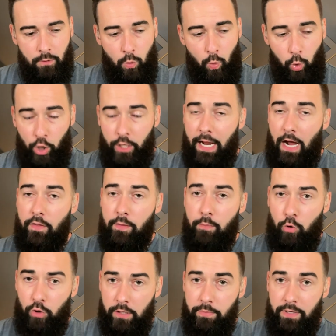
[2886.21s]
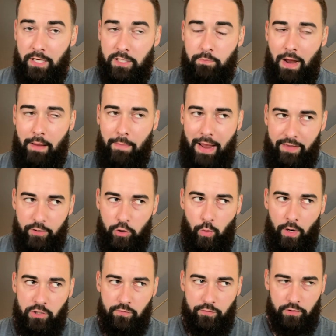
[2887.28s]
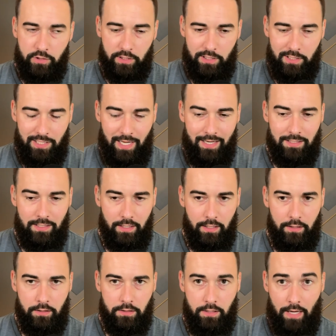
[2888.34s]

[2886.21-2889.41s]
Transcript: workout in the morning, because my math equation for success is